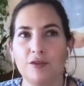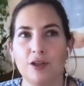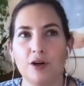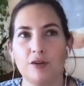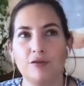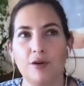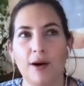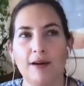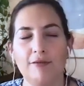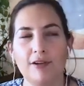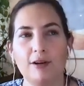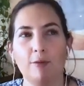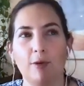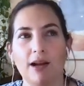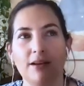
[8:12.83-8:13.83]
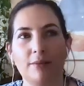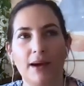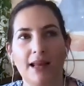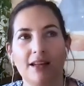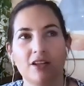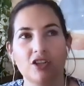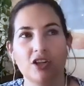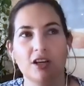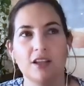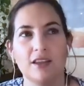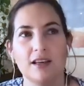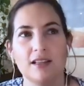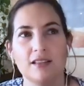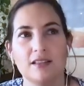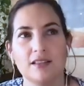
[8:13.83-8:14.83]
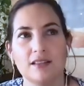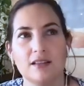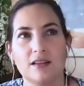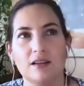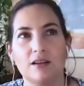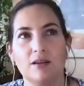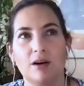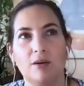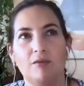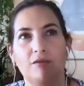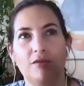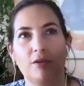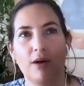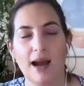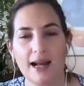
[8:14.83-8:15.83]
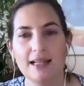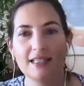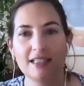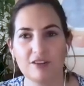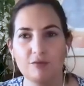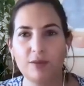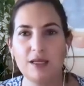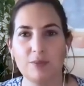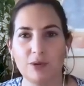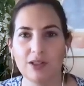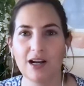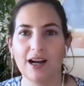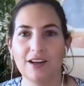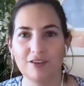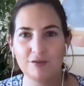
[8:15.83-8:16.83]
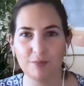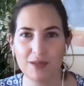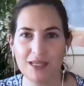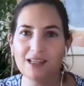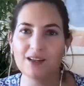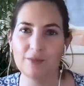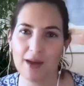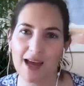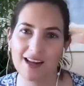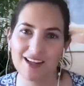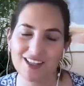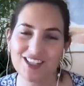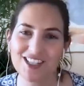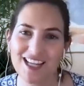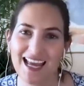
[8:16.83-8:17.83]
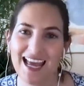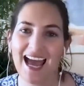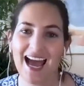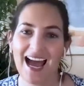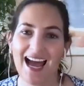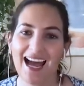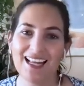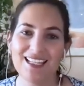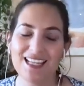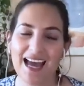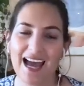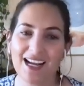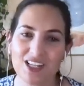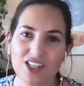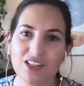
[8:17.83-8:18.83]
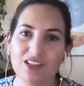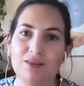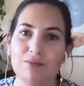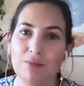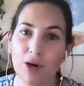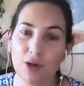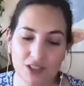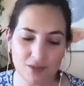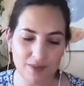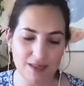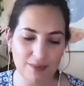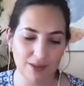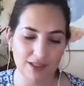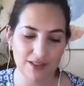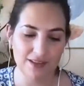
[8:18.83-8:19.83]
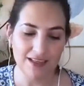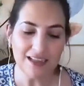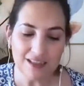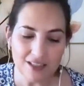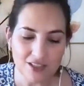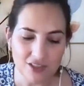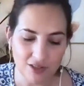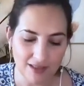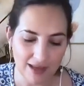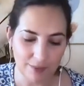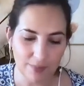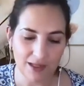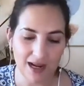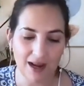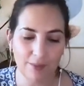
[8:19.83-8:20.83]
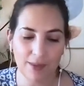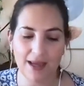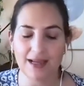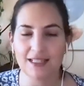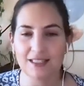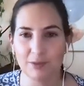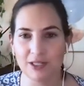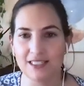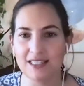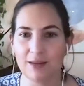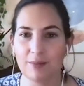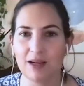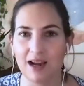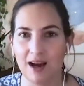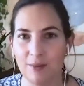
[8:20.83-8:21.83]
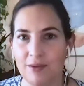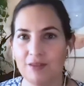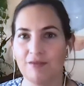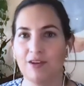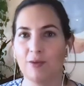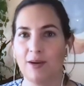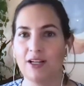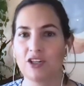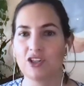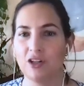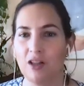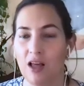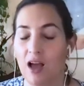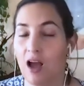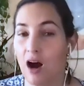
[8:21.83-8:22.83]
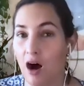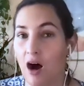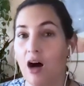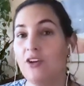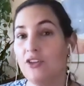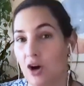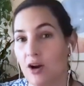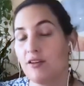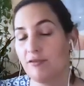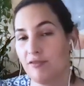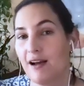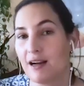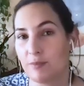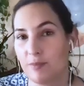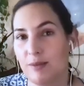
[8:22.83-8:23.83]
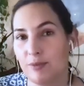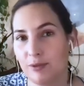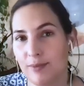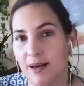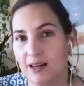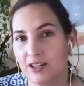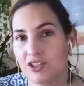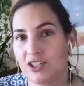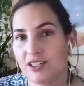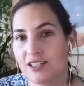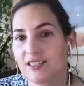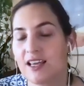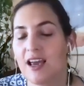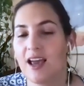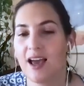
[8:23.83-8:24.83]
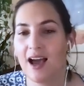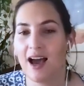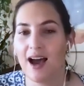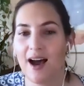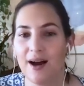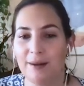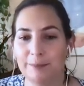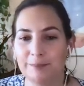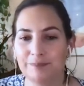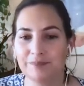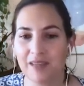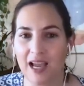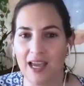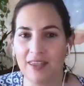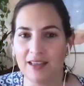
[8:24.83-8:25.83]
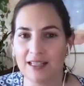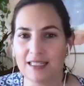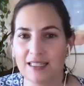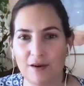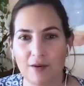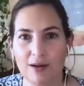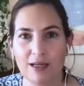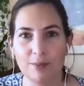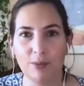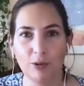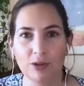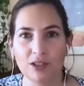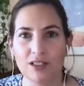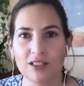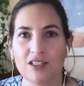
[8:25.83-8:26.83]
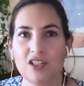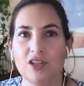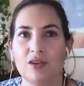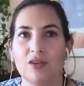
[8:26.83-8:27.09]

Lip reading: for every one manager, there's a variety of people kind of being managed. And actually, most people in the industry that become experts, that become influential, are not, in fact, people managers. I think it's very important to